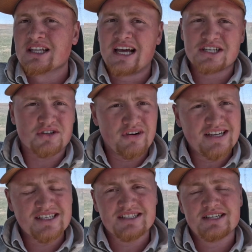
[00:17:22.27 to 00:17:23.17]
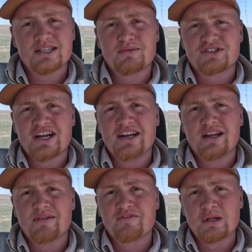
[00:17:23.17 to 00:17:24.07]
last grazing season, which I
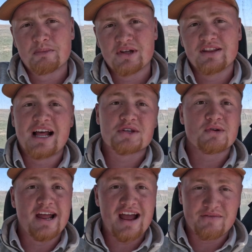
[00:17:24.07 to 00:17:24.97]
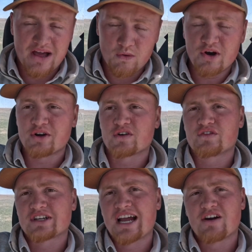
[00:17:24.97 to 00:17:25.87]
ended up flipping, and that's what I have that one
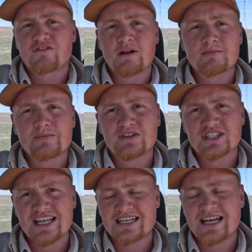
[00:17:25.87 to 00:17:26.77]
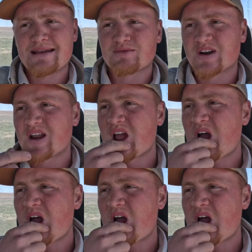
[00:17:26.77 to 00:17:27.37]
Hereford cow from, just that tame one.